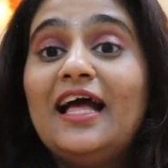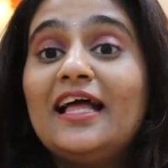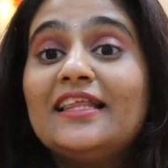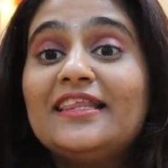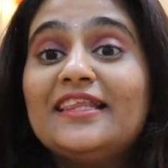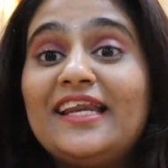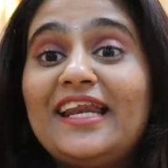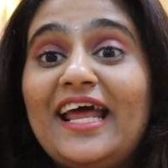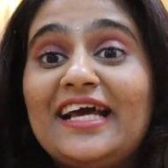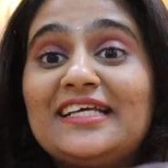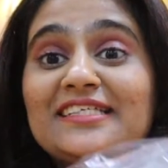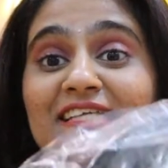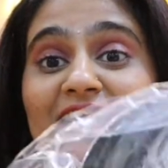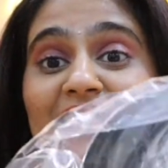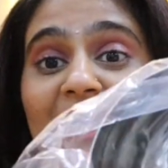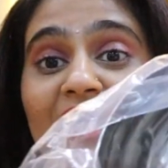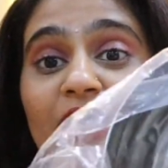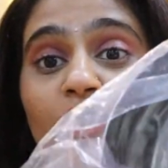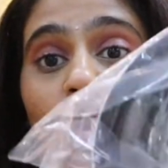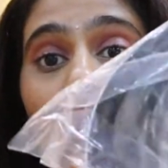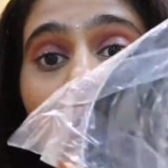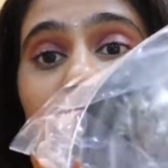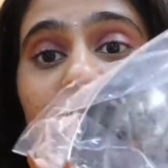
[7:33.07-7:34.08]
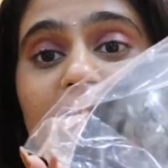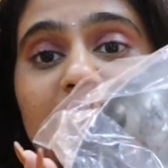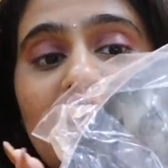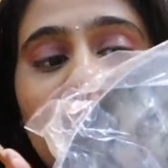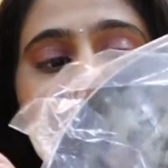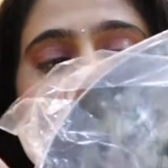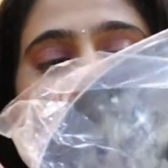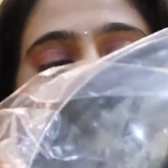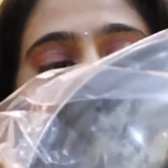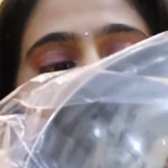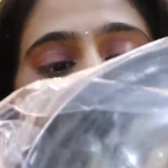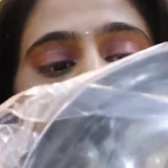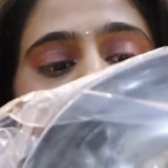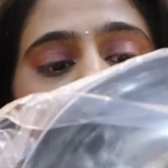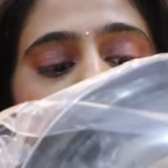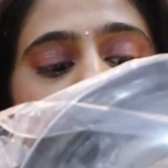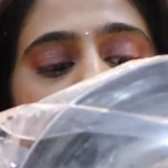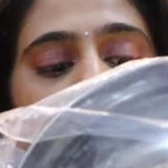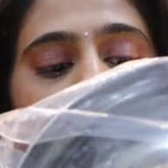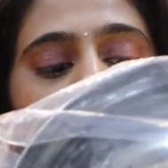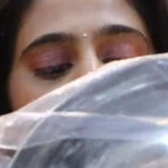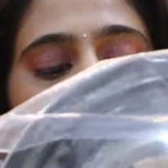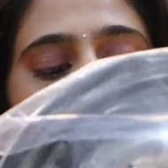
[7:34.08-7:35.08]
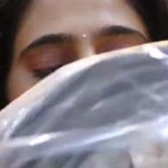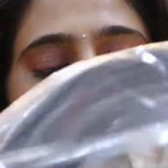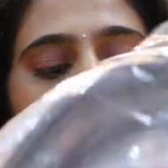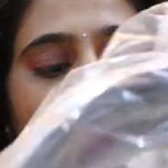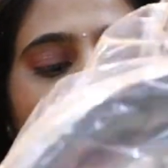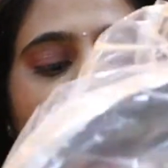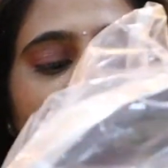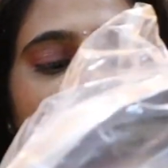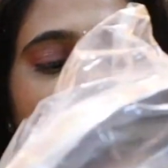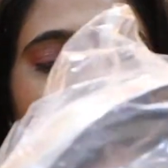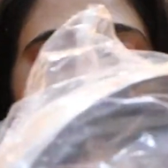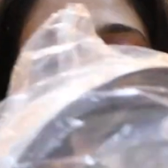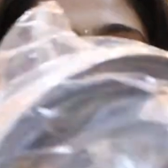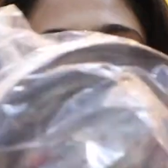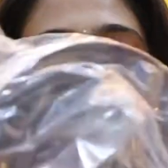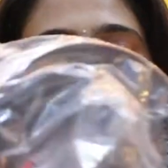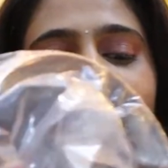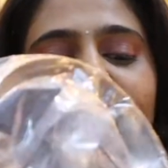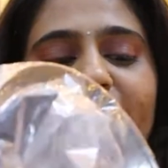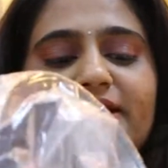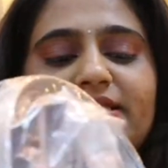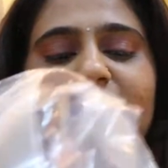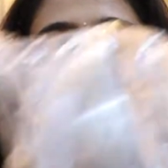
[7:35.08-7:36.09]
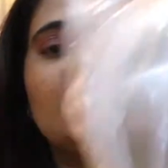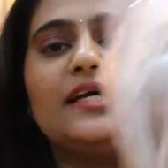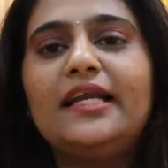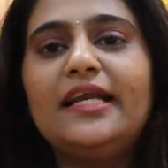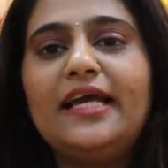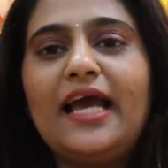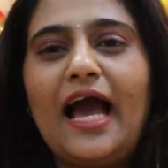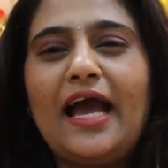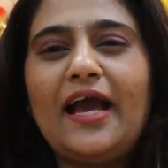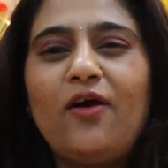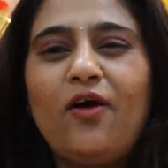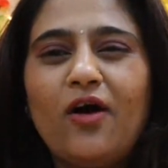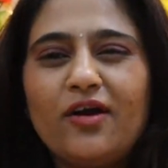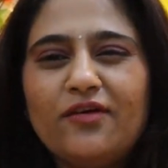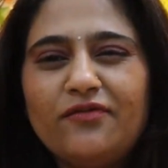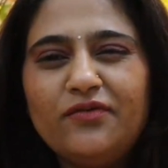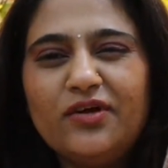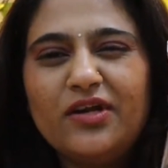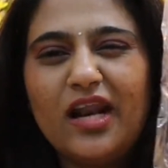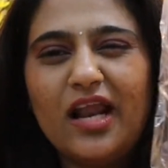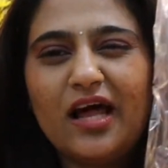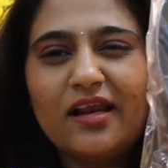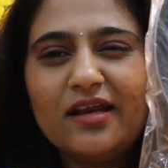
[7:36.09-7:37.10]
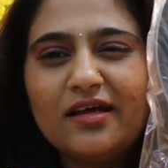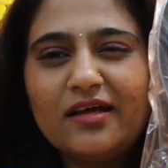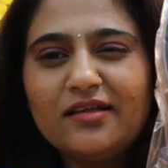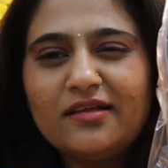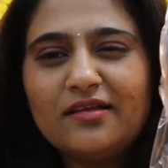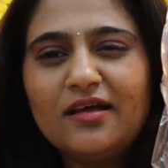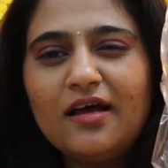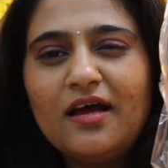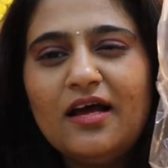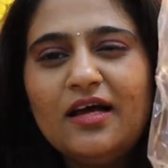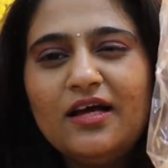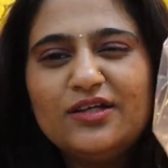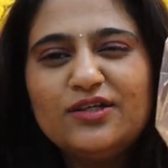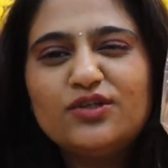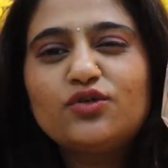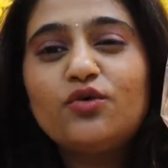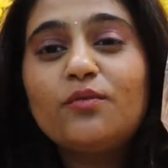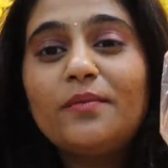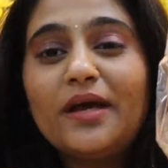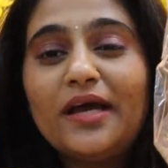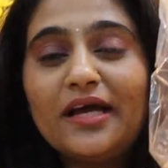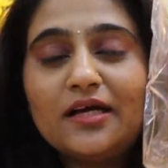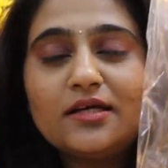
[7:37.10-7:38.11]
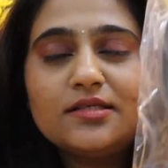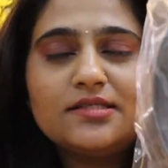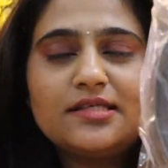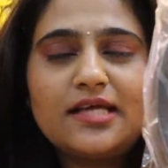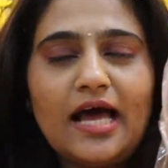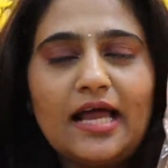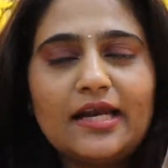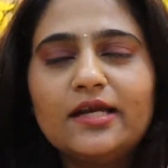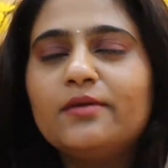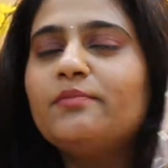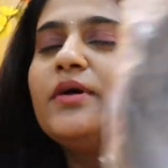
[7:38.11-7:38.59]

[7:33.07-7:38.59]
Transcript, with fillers: The next thing I got is actually a bowl. Now this is basically, I got it for Lalit to make a salad